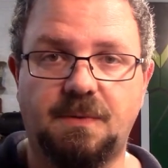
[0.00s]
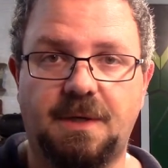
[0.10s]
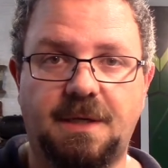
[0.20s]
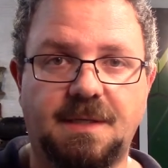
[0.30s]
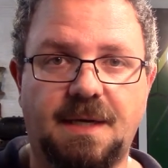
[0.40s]

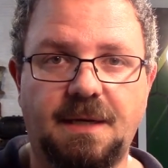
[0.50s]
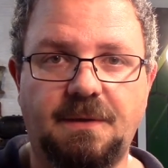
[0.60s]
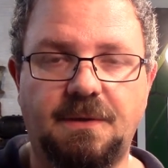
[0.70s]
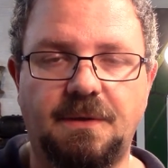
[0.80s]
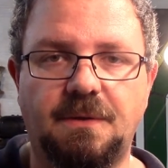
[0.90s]
I decided
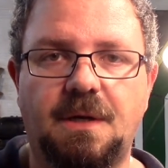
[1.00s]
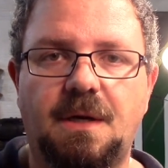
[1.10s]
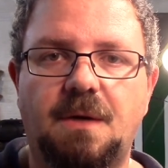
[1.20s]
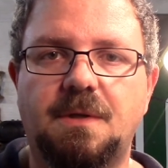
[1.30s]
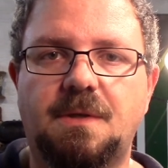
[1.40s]
to do
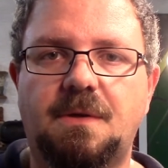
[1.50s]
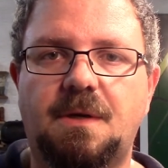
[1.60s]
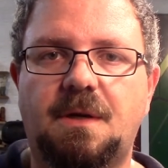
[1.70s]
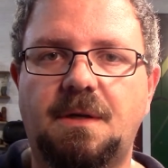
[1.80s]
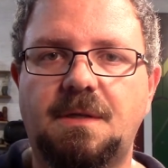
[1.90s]
was to
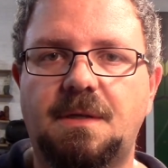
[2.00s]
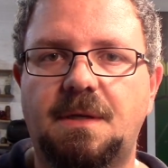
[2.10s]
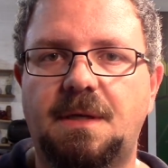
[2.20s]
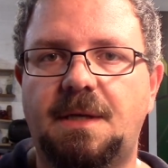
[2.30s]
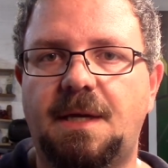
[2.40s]
cast
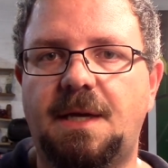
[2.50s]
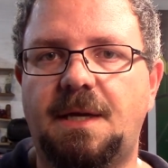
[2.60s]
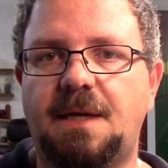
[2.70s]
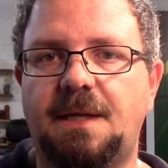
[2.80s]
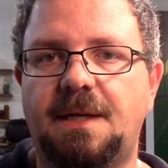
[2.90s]

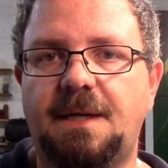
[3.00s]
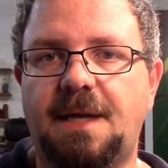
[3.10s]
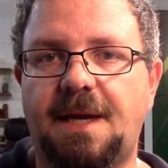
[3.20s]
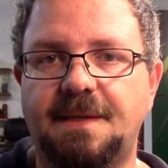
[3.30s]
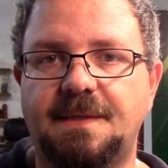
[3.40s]
a little
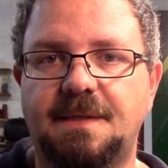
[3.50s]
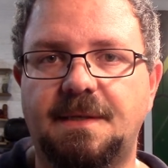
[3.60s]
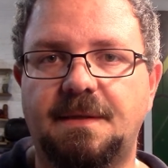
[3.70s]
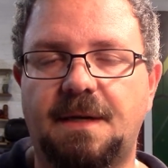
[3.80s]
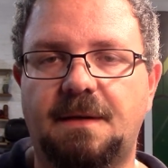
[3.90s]

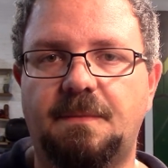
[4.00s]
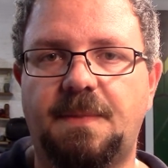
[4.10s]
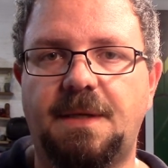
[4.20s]
heads that'll be